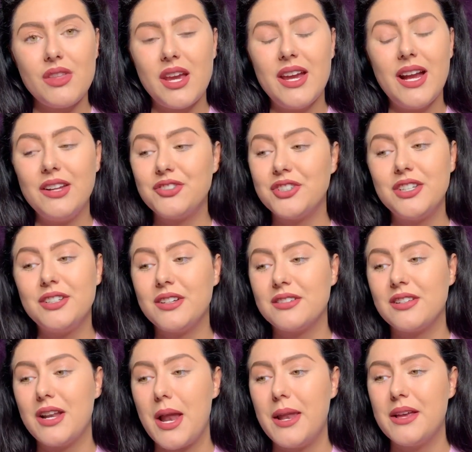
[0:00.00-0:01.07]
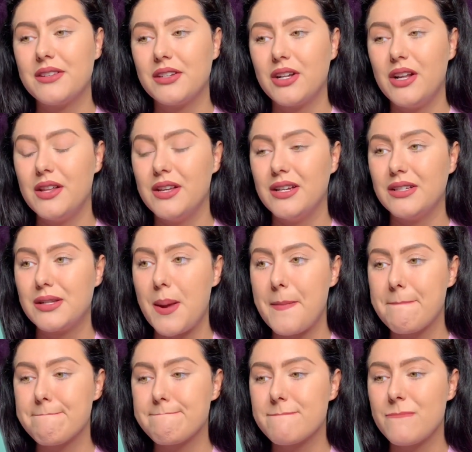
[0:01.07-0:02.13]
It actually doesn't, unless I go like this
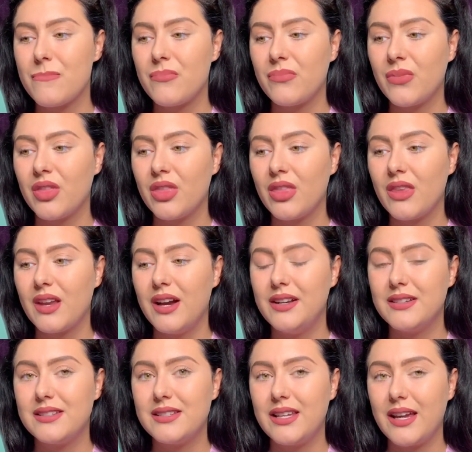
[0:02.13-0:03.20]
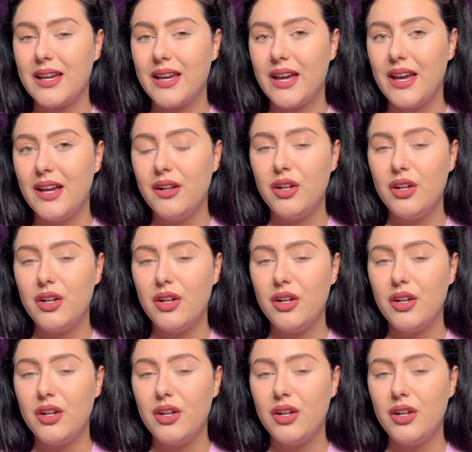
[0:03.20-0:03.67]
and it's sticky.